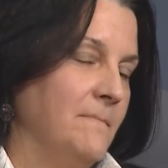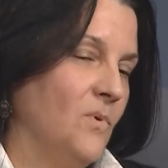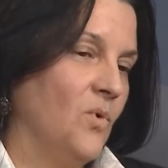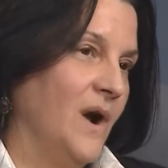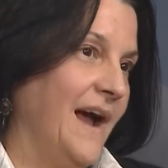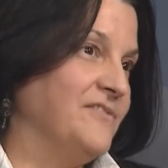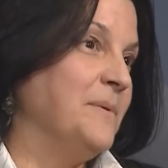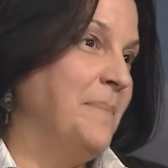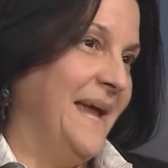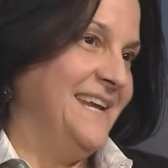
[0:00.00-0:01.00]
or have to
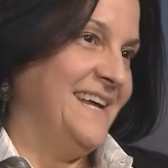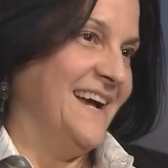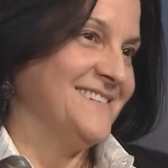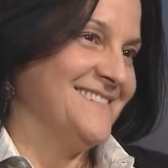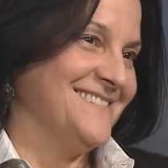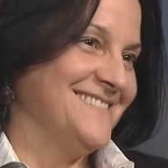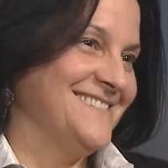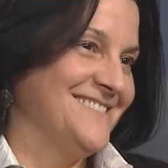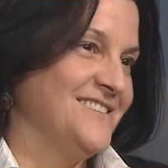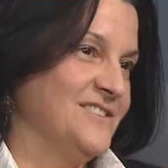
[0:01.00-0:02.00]
pay taxes.
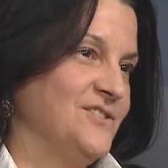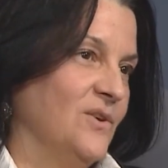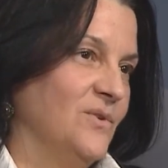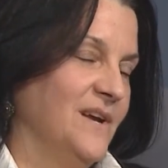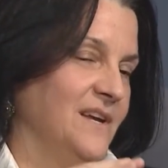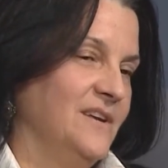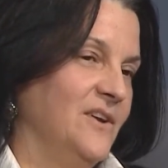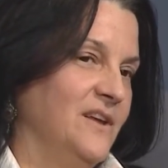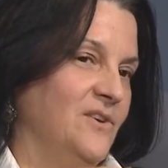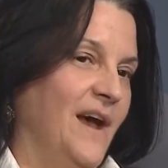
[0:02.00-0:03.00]
So
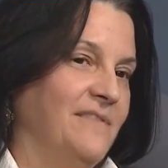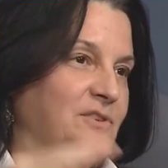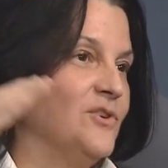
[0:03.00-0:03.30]
you have to